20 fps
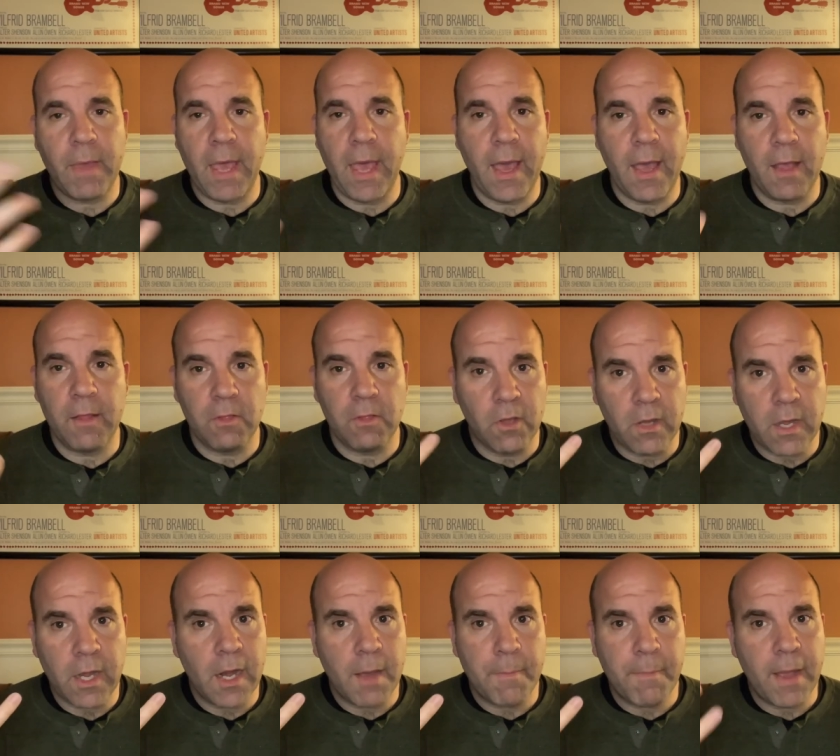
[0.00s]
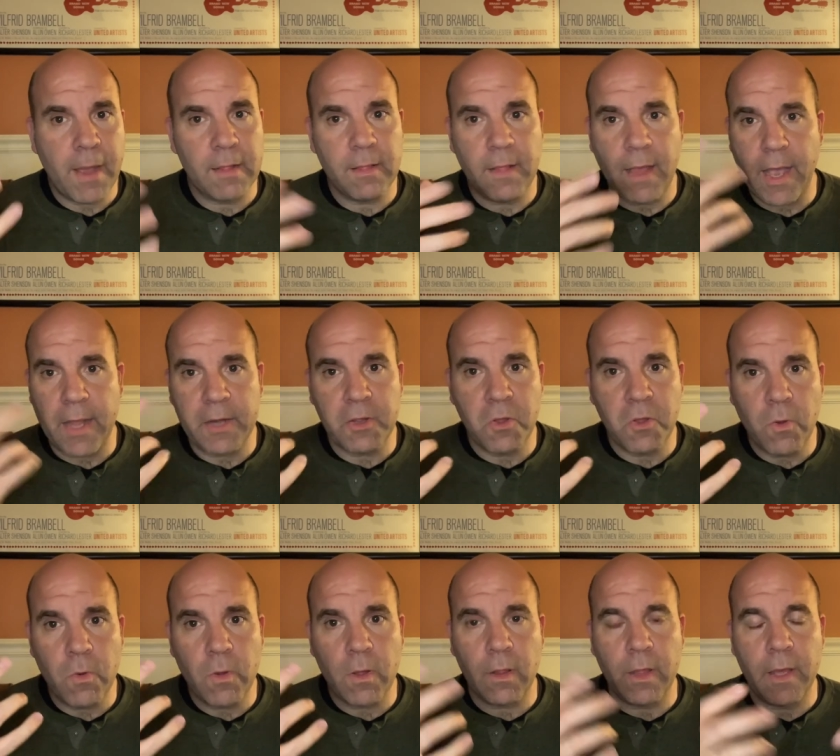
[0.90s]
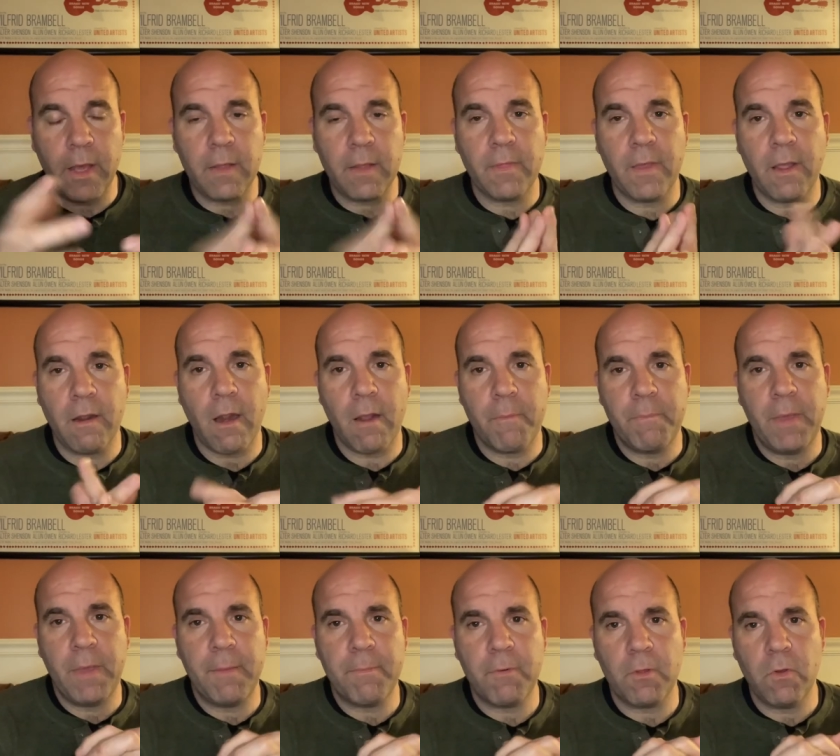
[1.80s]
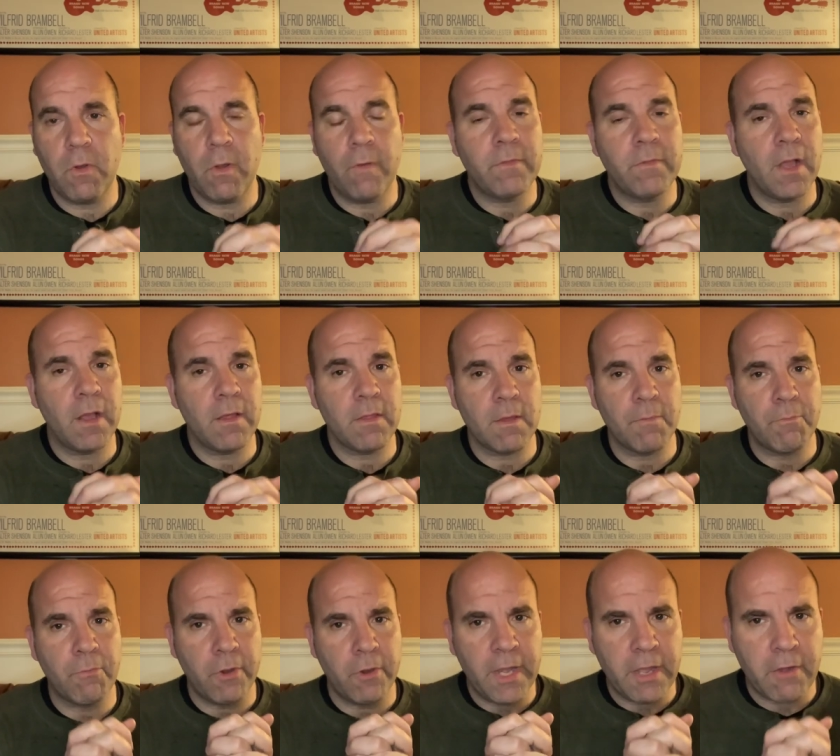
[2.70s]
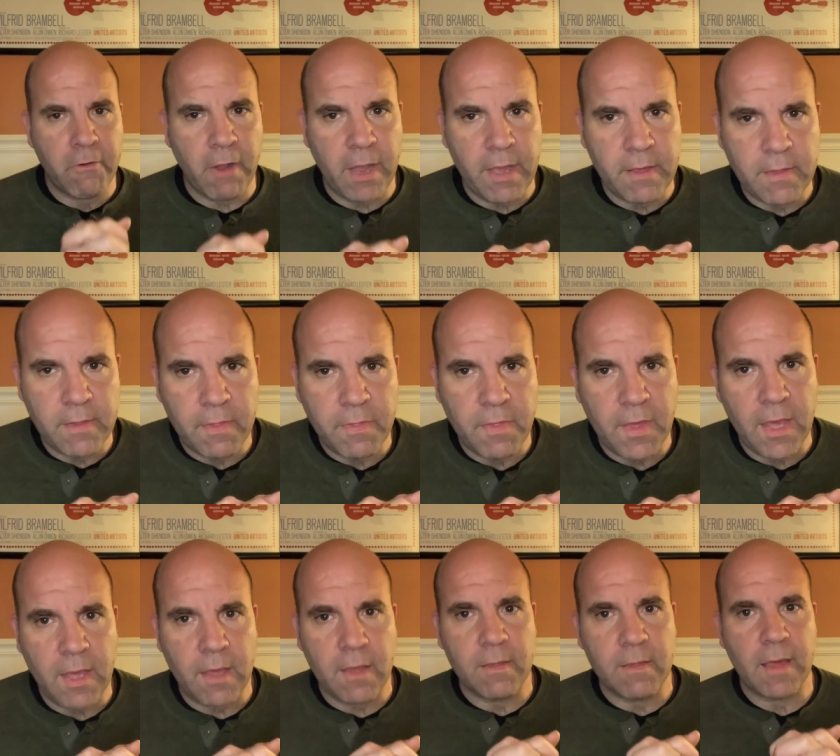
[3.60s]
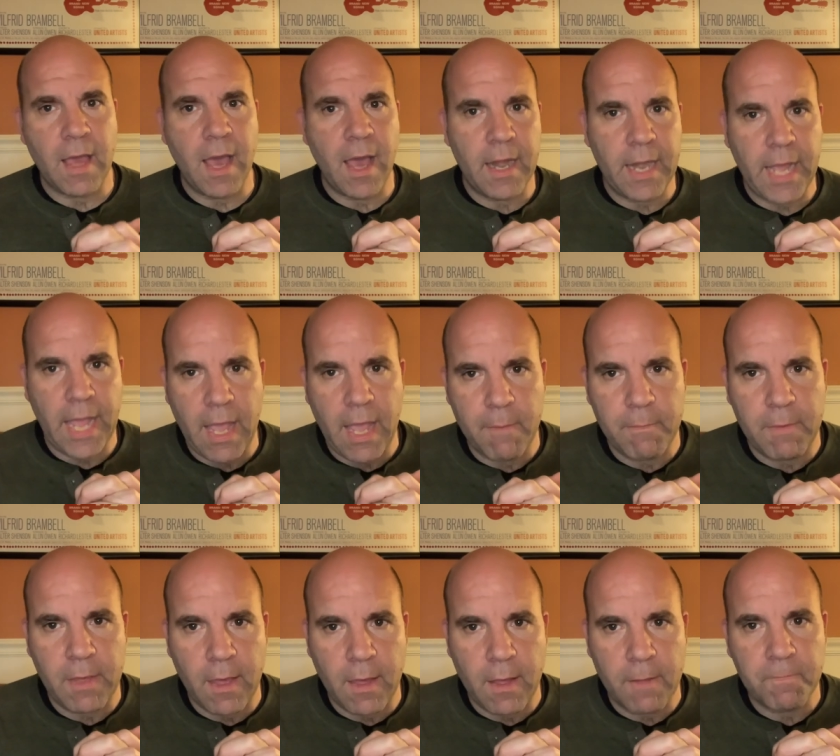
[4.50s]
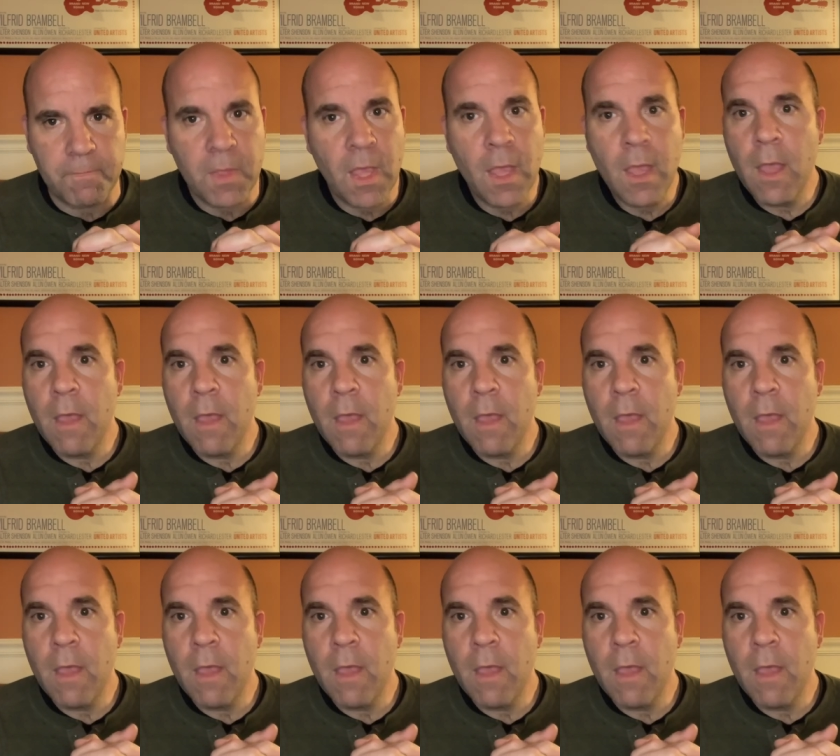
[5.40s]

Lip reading: And look it up online, Google it. There are people who have done some pretty crazy things on Ambien.